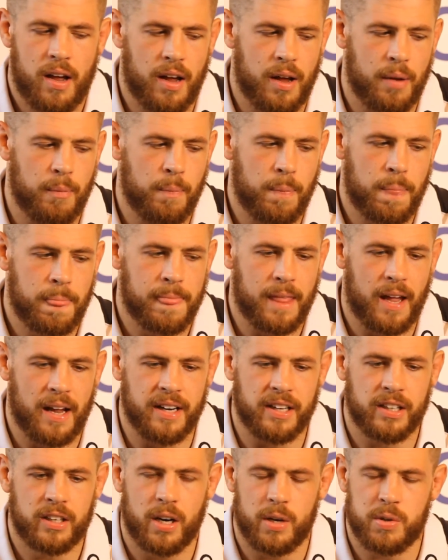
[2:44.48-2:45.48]
and
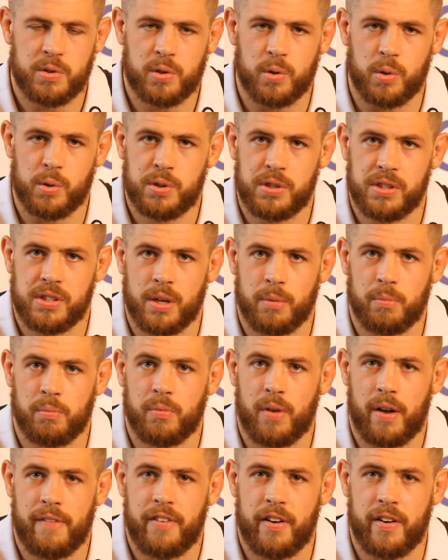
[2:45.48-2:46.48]
in close quarters
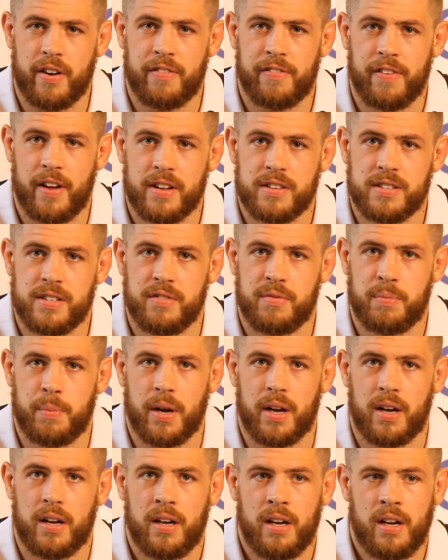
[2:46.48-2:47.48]
I'm very effective.
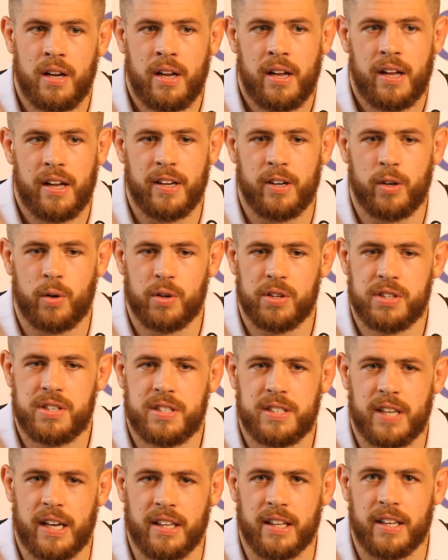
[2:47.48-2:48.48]
But in order
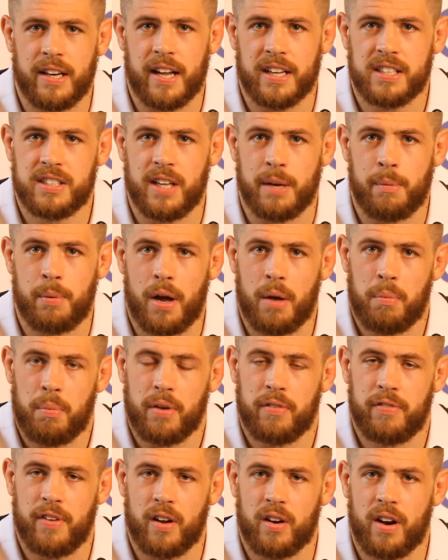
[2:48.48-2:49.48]
to take the next step up,
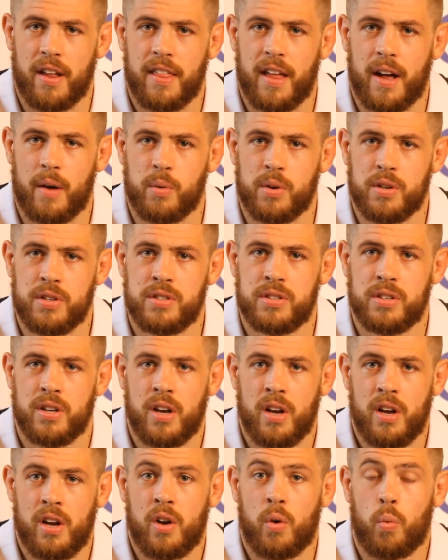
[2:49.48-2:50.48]
I felt like that was
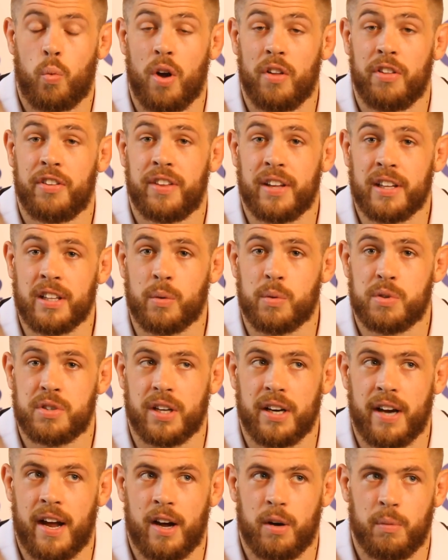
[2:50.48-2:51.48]
one thing that was
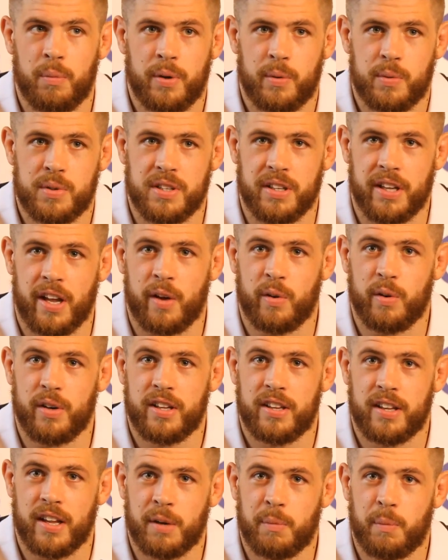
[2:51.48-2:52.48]
going to help me. It wasn't the
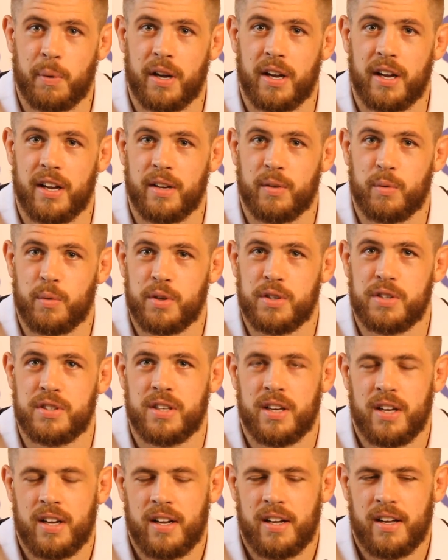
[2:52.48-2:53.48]
only thing, but it
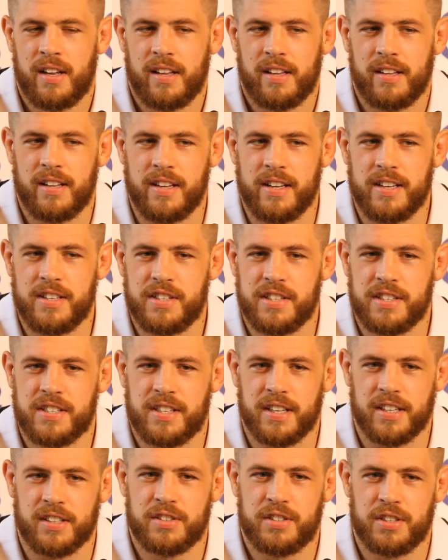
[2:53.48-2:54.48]
was the easiest
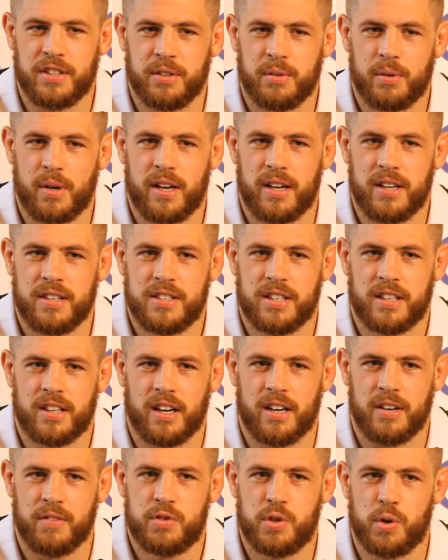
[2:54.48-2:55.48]
thing to
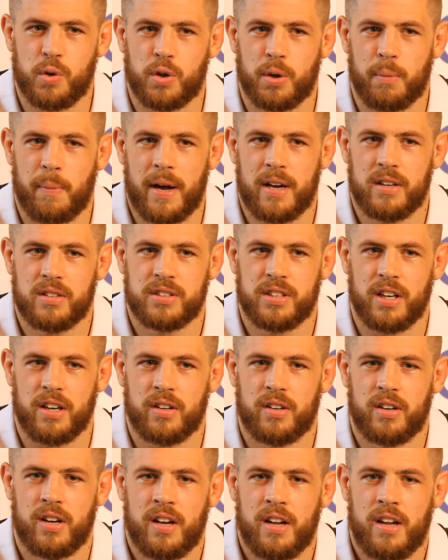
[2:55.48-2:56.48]
kind of talk about.
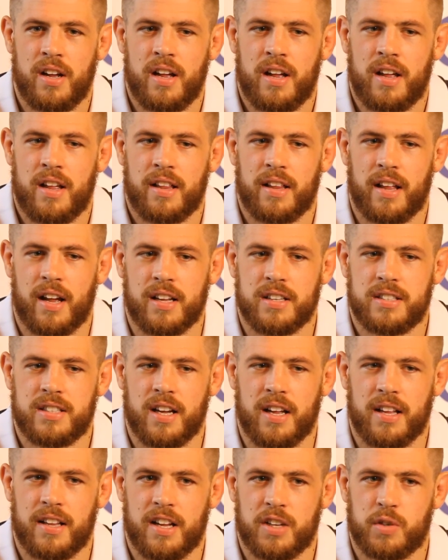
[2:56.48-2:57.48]
So
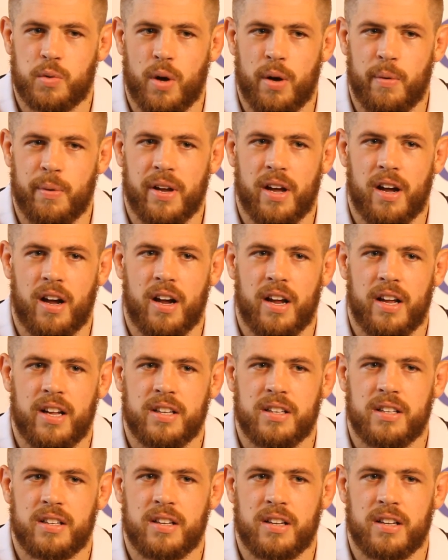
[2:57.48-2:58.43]
that's where we are.